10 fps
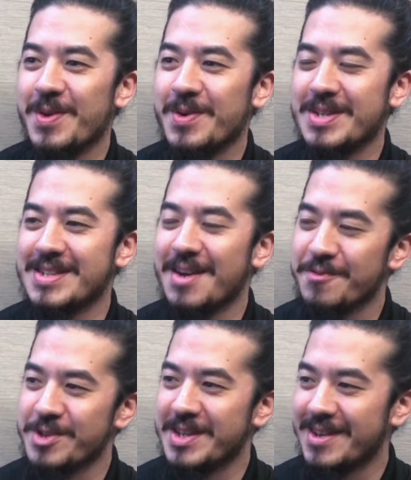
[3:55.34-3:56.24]
which is kind
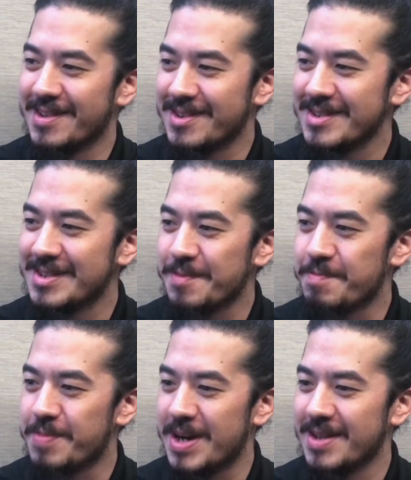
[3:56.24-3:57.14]
of ridiculous.
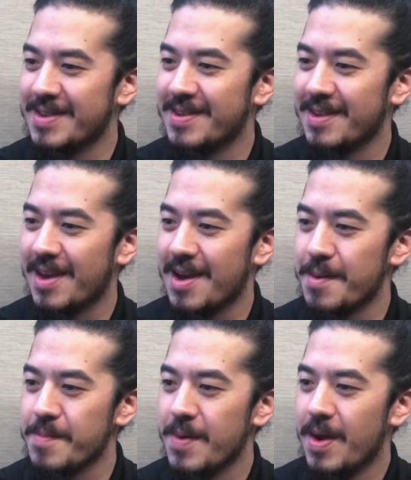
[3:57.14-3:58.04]
But
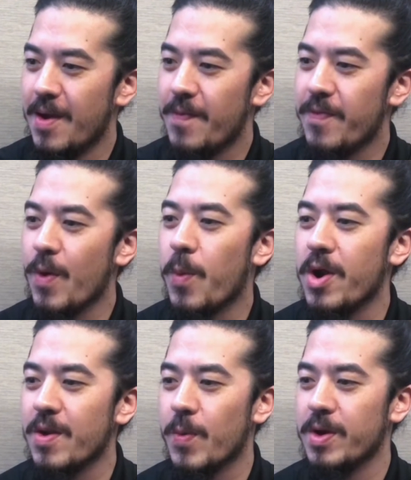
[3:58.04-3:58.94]

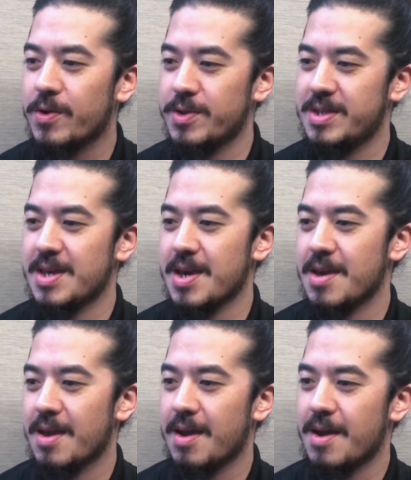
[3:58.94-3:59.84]
one good
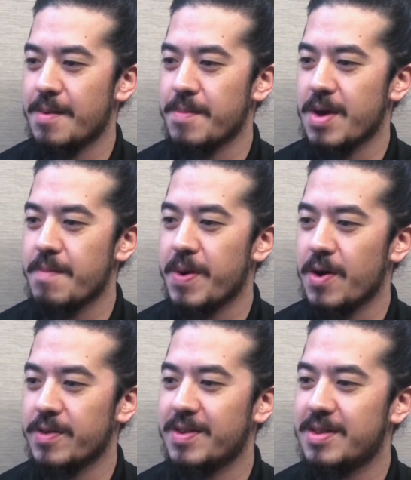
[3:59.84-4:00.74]
thing
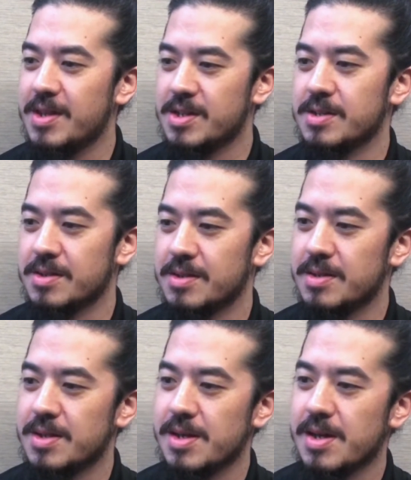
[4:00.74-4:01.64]
about
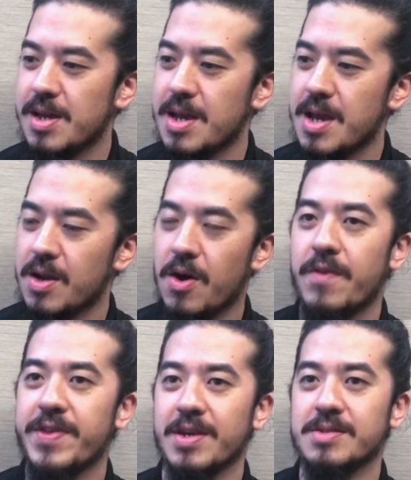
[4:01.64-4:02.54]
digital in
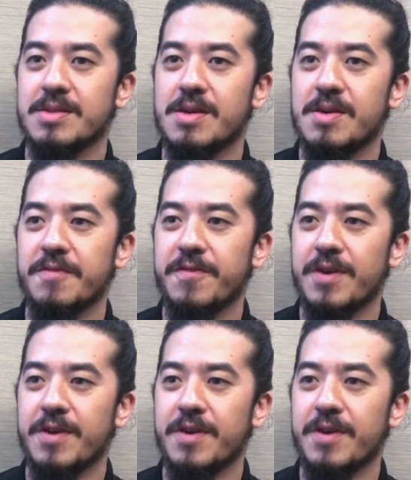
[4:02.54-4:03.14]
context of